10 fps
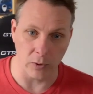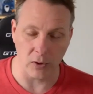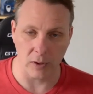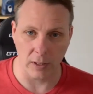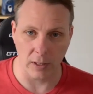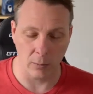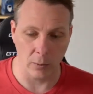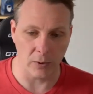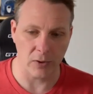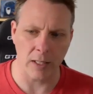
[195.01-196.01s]

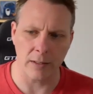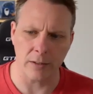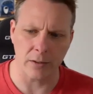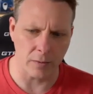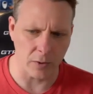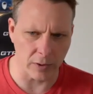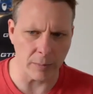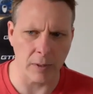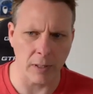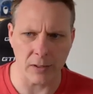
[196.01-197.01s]
set that sort of
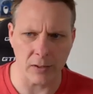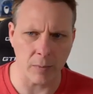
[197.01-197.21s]
streamlines